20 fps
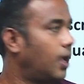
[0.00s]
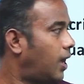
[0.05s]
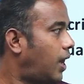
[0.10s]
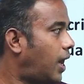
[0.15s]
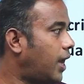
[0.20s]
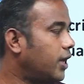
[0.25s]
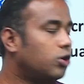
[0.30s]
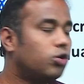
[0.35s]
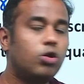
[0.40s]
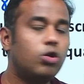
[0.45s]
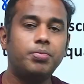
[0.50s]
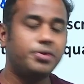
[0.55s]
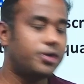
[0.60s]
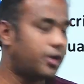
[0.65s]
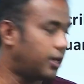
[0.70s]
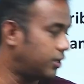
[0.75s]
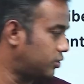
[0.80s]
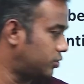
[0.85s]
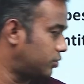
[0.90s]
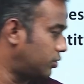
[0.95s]
I hope you
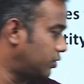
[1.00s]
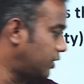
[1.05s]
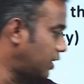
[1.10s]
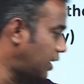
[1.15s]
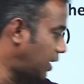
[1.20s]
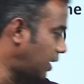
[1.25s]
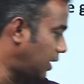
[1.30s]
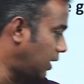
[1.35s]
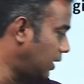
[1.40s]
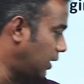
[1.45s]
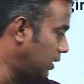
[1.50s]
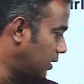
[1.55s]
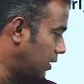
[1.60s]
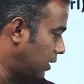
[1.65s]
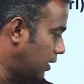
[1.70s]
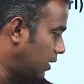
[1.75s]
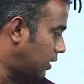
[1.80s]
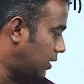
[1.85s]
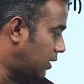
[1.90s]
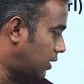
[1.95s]
understood the
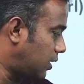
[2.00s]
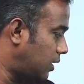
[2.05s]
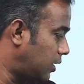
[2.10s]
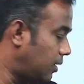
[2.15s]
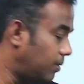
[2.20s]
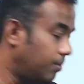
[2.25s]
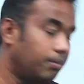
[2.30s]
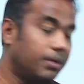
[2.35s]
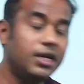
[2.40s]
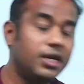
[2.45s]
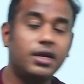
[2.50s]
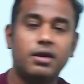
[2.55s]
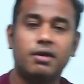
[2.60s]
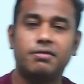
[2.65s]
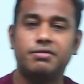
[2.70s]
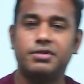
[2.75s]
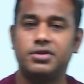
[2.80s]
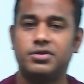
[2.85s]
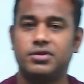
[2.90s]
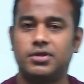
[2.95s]
meaning
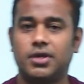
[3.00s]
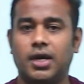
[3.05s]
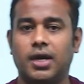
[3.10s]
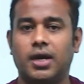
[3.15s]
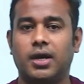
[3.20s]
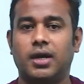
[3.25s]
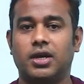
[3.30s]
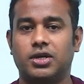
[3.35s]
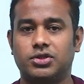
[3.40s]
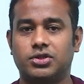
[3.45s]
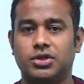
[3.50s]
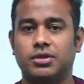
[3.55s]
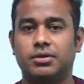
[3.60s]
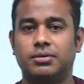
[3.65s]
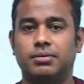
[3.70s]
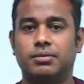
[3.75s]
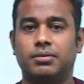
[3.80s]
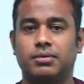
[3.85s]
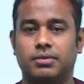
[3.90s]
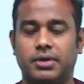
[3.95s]
of this lecture,
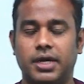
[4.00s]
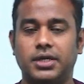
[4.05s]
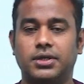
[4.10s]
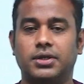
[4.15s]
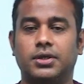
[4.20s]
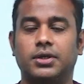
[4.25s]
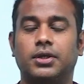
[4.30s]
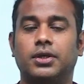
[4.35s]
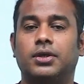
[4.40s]
right?